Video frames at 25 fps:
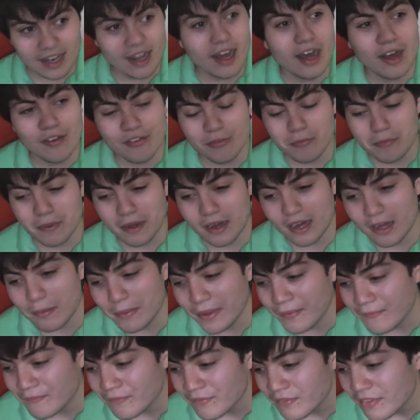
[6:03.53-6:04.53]
laugh about. I
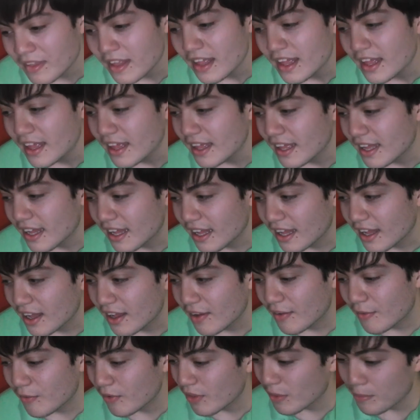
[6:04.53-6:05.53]
mean,
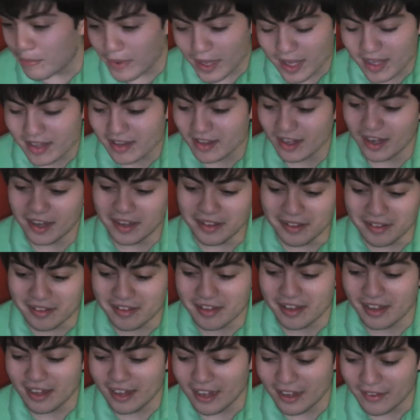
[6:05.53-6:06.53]
one of the best
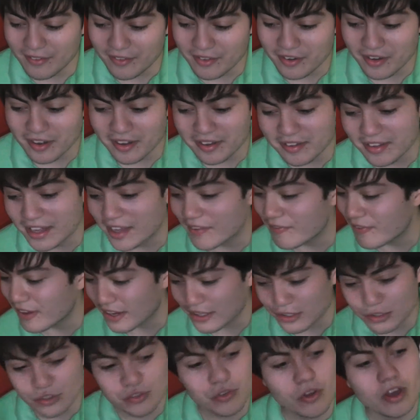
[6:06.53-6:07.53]
lines I've got, if
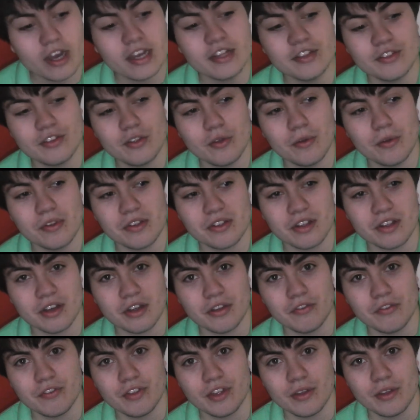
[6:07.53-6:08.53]
I can try and do this
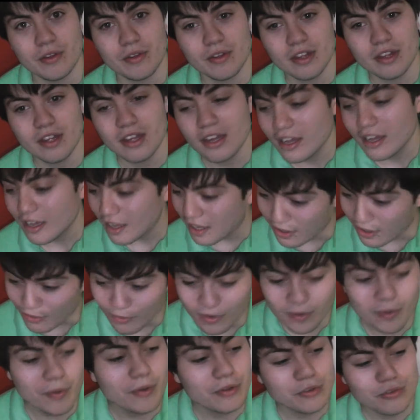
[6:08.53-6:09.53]
line for you, I
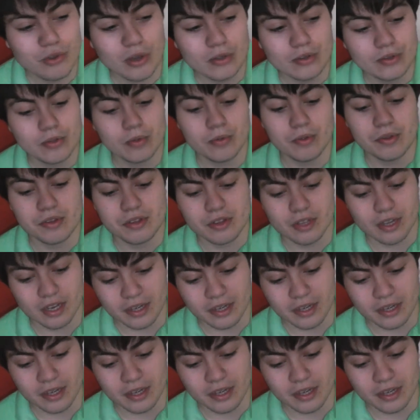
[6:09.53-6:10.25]
really want to try to do this